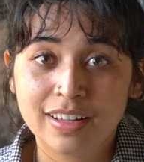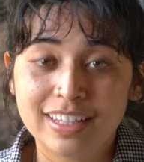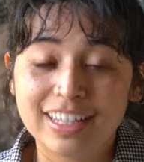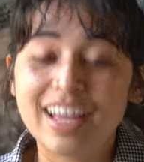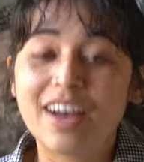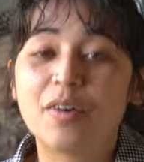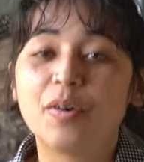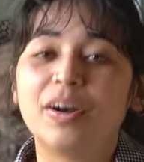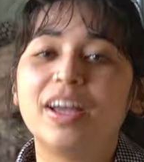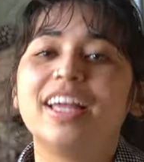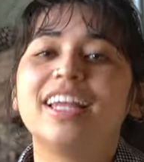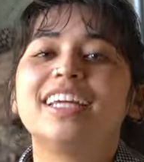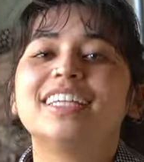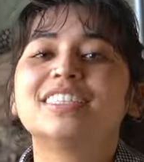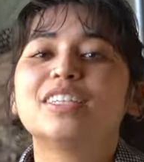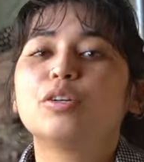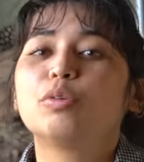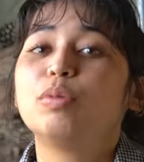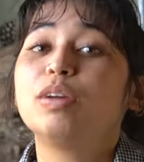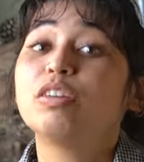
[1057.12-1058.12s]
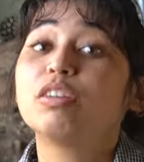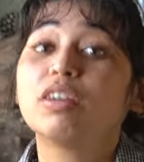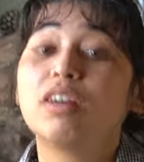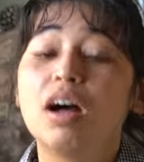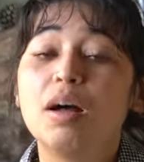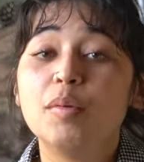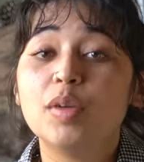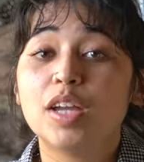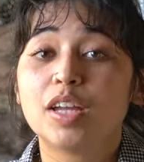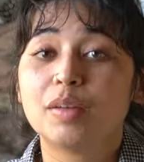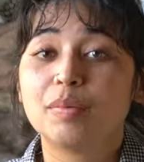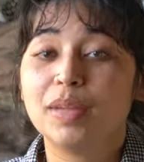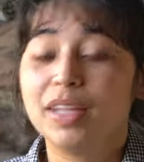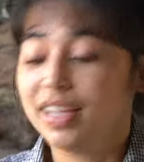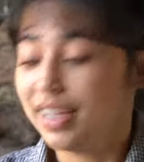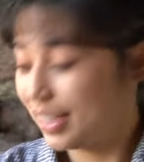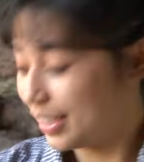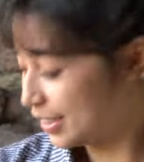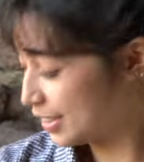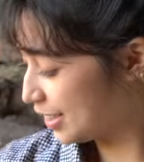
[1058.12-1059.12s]
Now, it is a queer comic
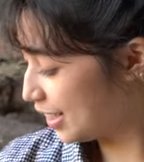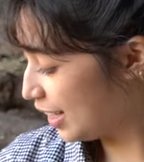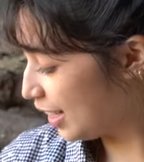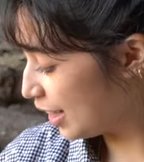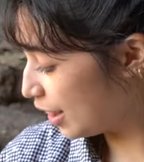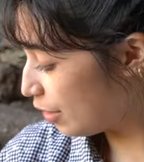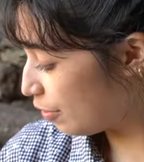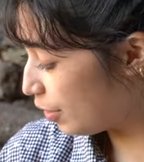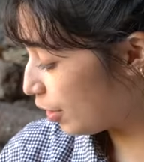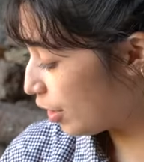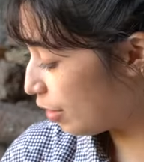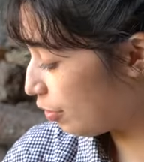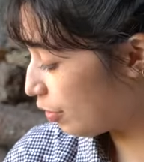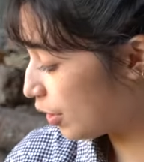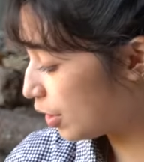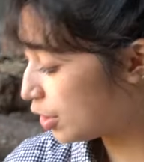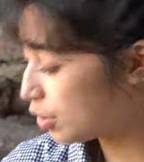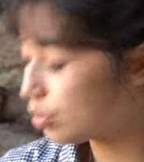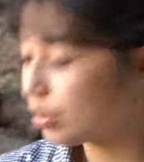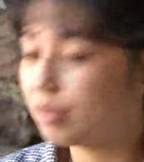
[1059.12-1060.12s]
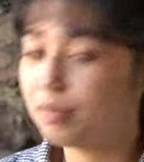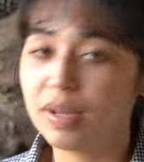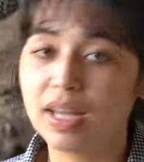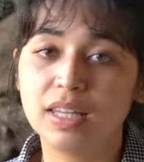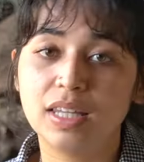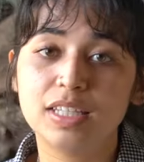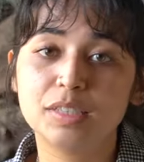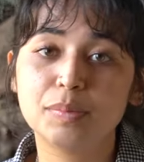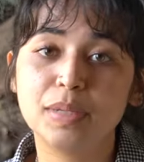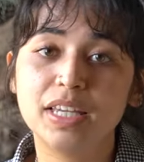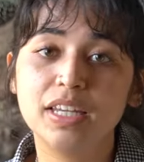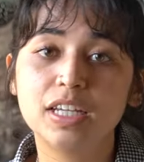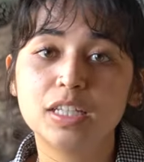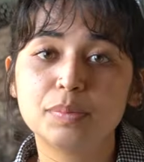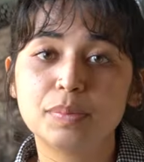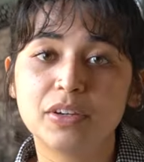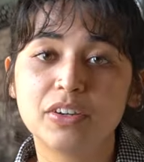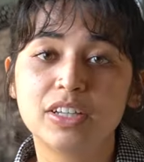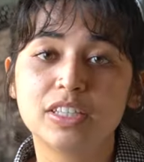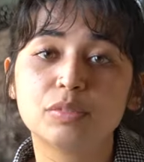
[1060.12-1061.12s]
because the very first one, My Lesbian
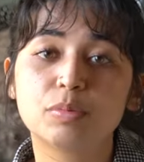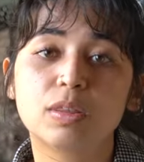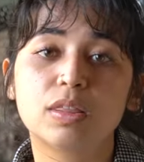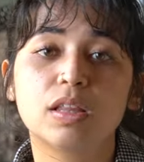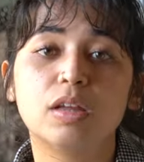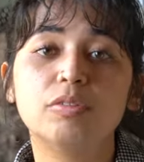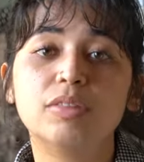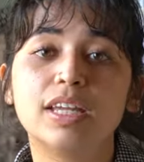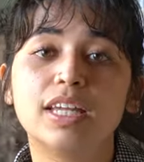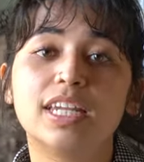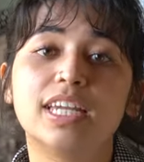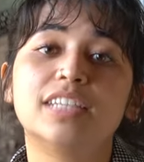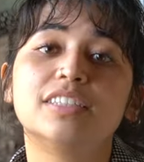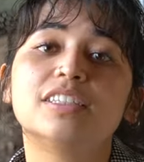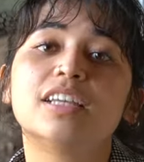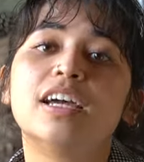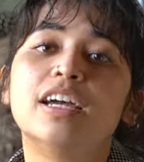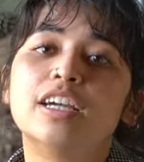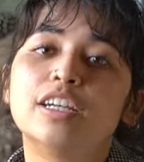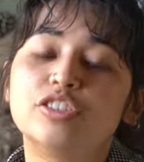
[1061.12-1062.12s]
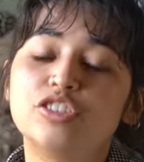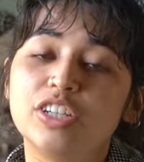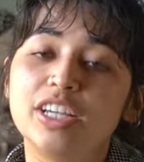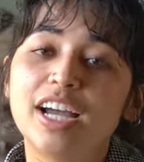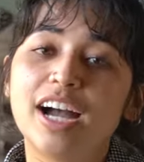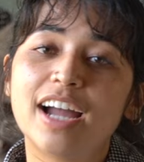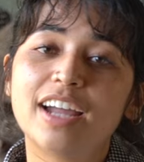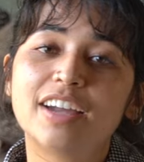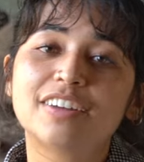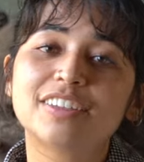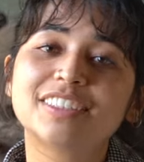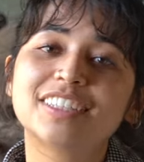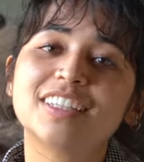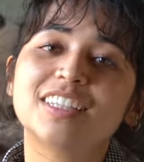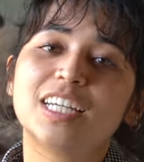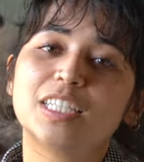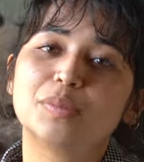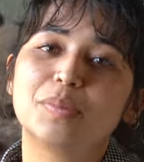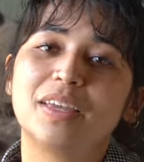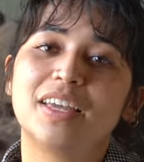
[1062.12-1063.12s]
Experience with Loneliness, she hires a
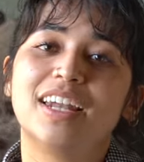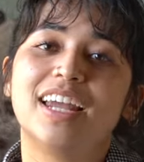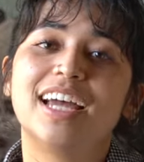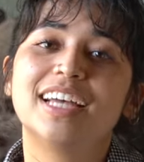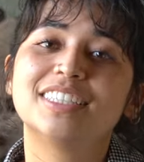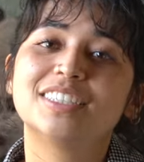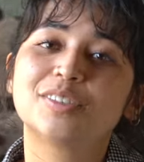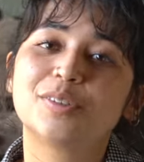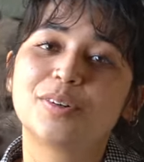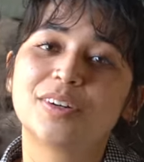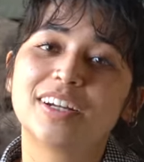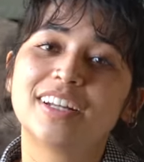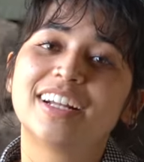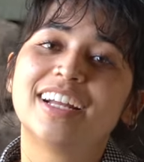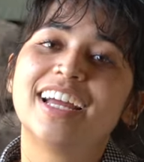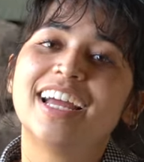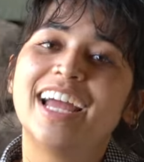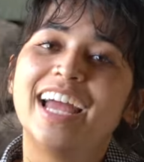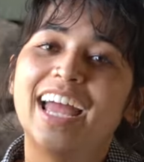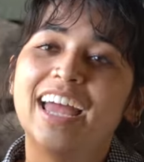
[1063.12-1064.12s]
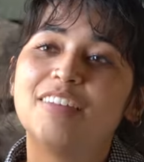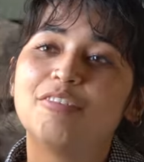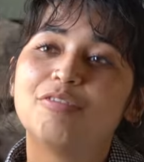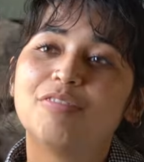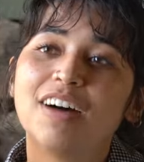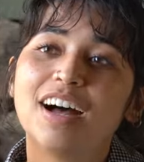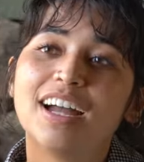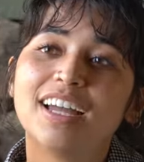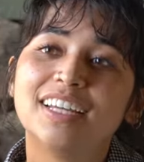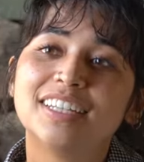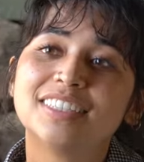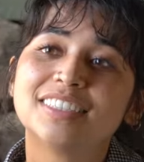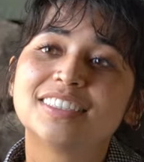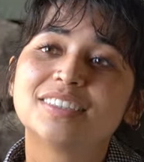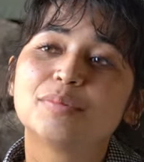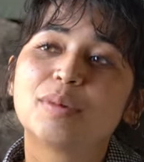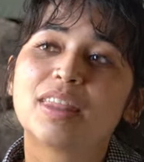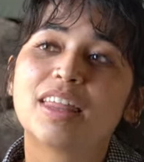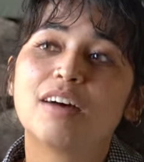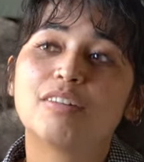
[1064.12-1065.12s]
lesbian escort and
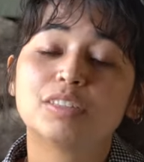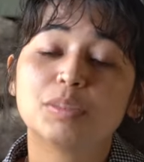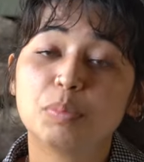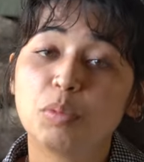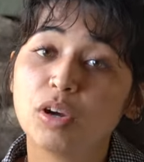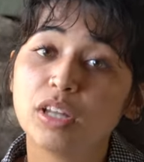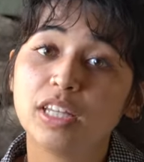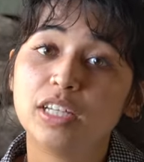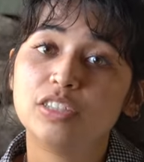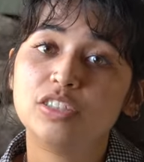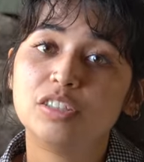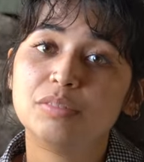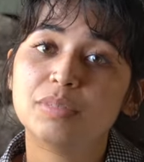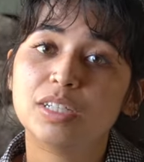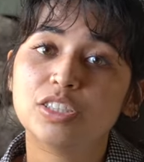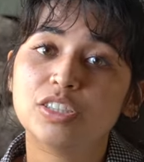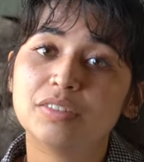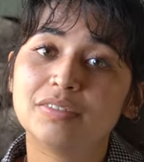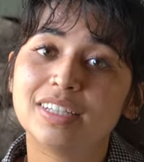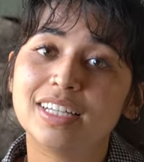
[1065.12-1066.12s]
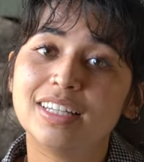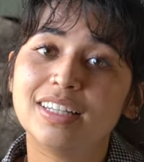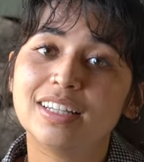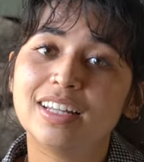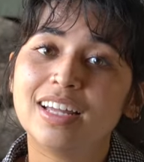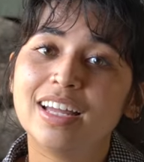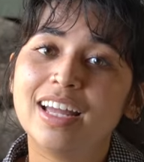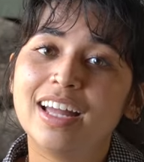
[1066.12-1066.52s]
finds, without spoiling too much of it,